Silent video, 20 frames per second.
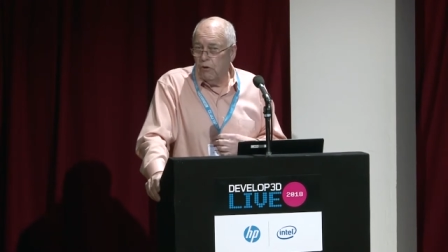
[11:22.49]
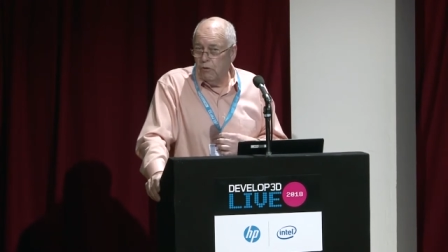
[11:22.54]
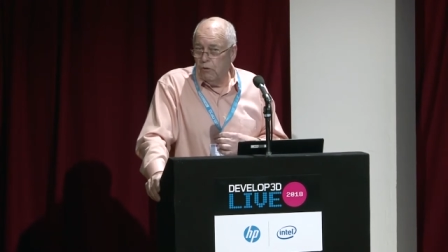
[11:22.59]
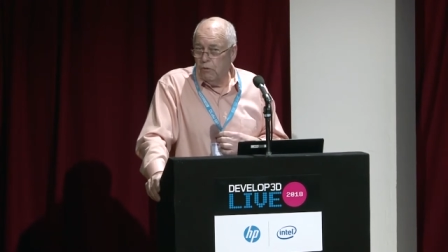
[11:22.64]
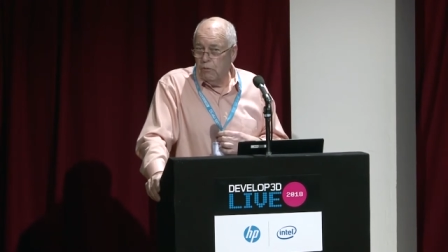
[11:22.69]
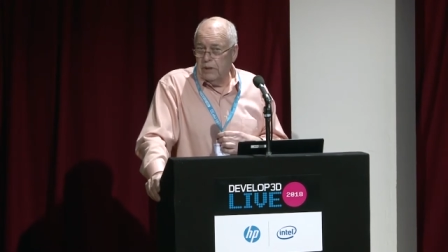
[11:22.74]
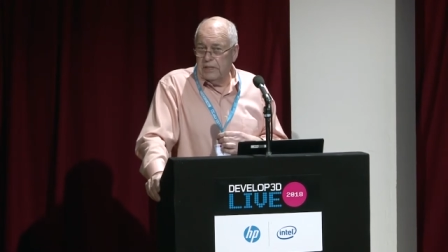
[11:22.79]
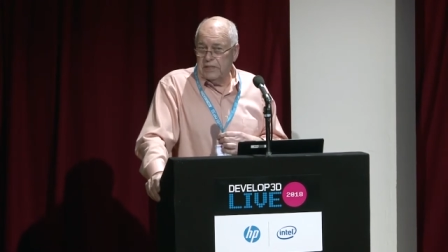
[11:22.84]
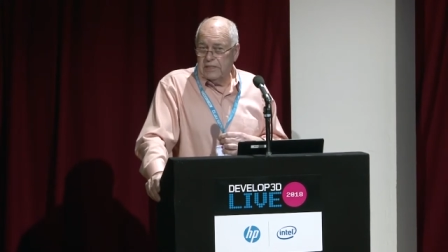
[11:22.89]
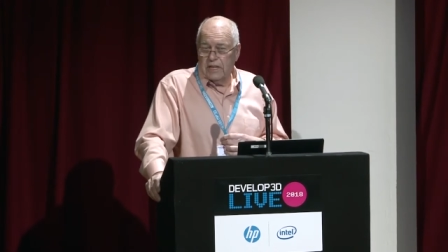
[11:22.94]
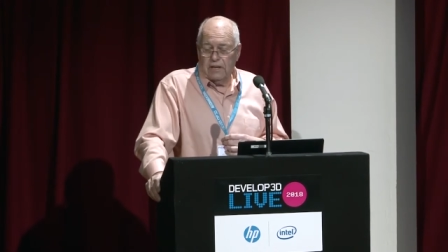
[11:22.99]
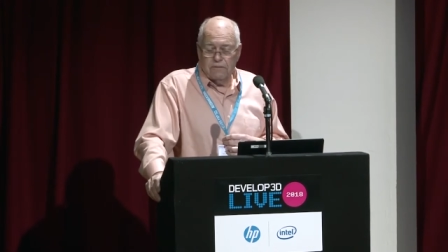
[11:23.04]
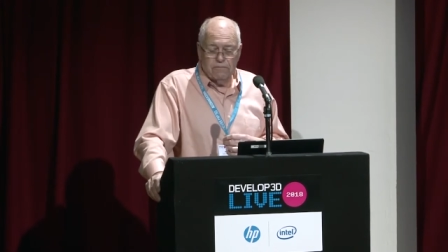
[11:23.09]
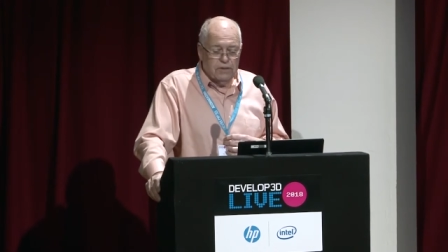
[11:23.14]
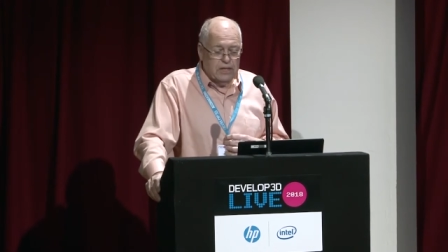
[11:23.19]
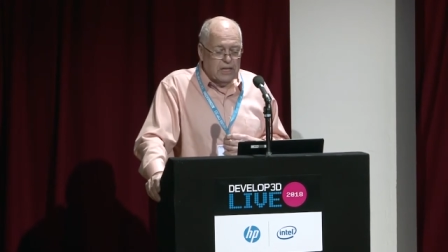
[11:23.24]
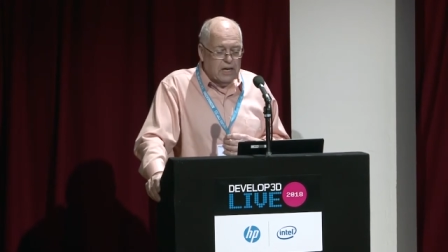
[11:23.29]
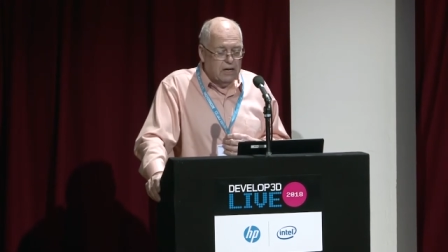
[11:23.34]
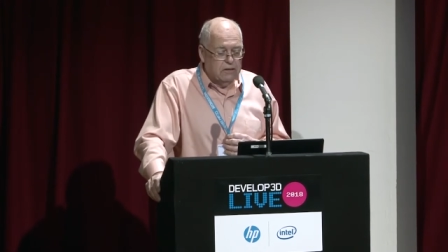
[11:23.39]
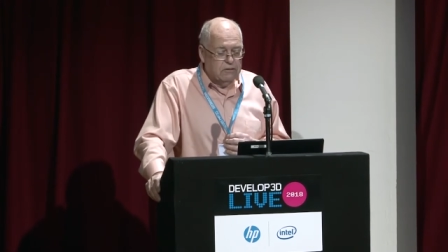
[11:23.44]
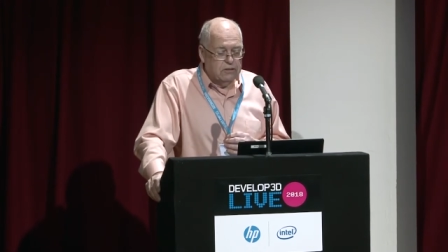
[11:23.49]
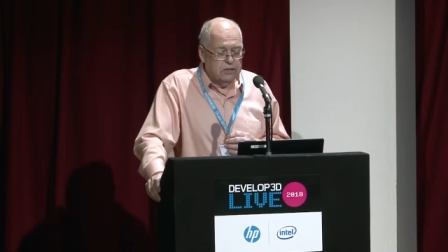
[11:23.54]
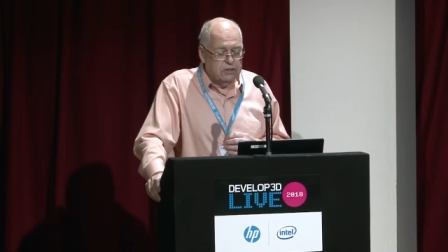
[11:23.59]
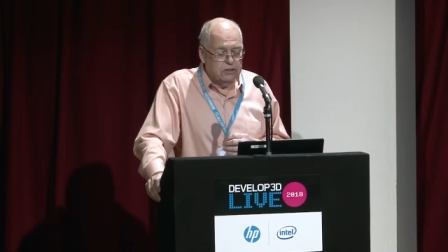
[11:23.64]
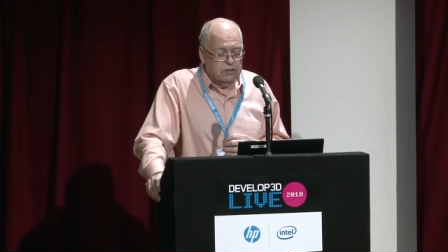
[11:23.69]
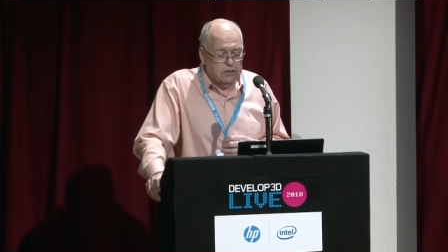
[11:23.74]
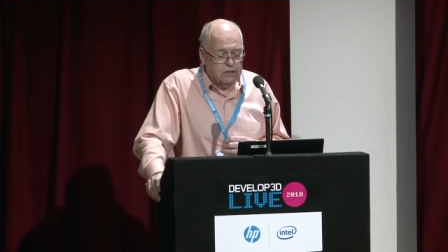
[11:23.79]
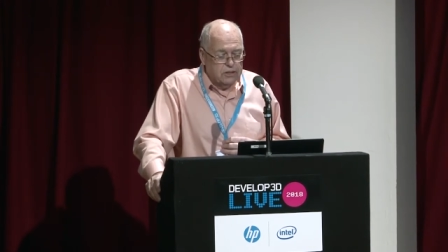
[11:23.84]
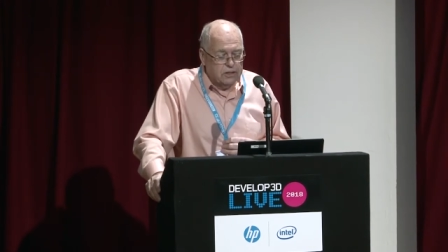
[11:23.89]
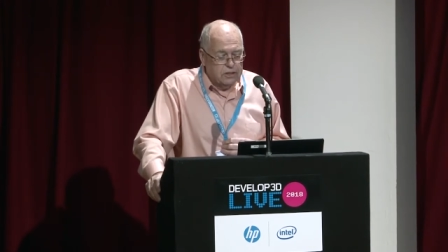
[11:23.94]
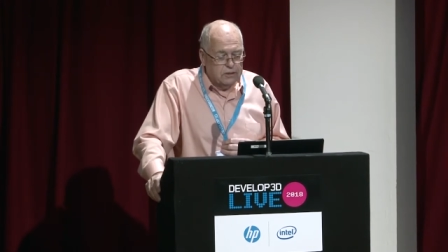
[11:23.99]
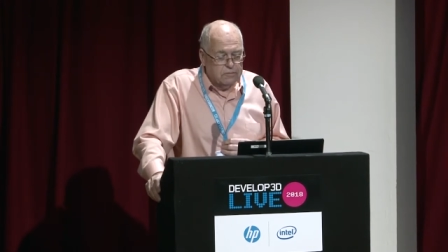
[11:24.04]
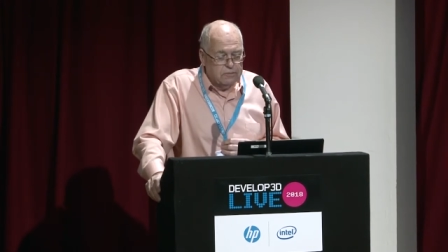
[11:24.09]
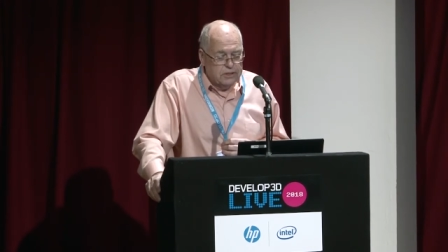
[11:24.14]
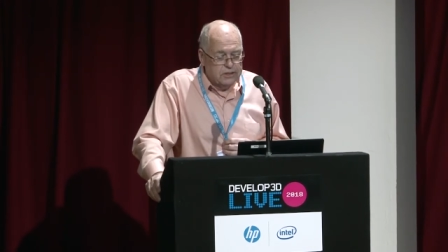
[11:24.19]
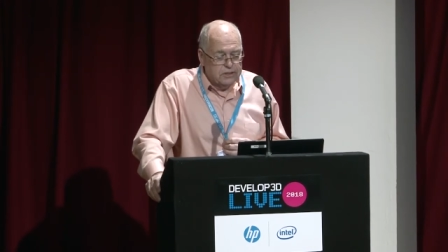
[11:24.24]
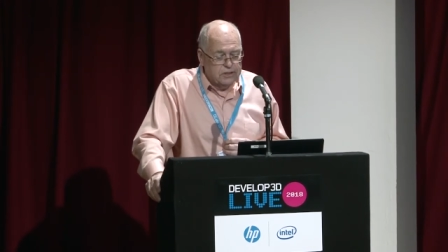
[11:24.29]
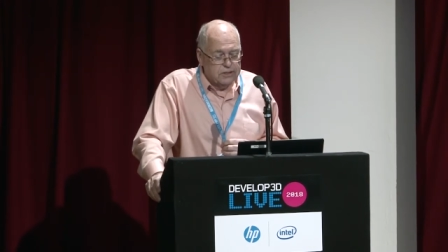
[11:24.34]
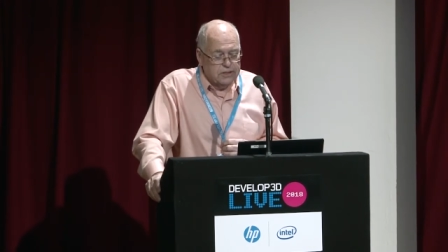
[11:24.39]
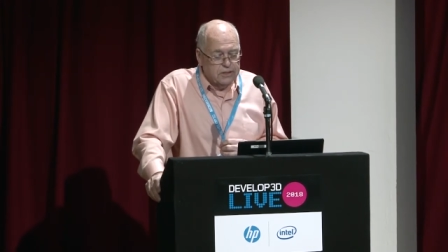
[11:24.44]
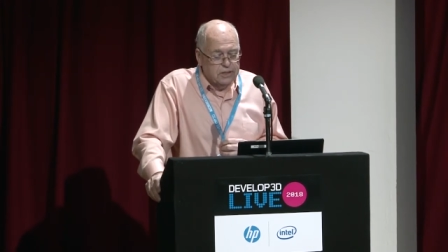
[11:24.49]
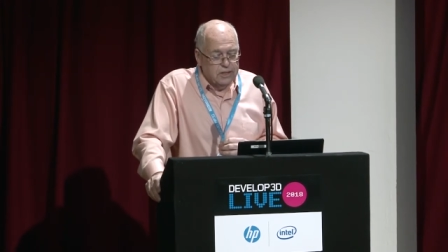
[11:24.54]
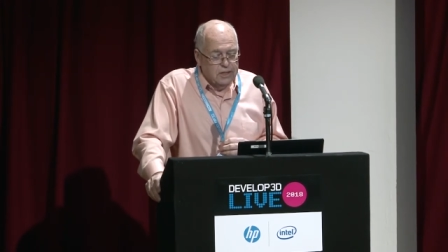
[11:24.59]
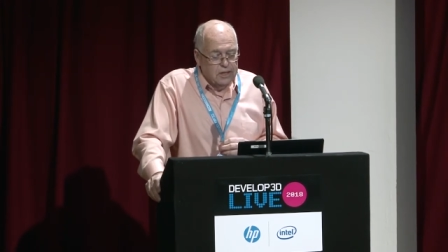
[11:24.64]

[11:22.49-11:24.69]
always have the current documents,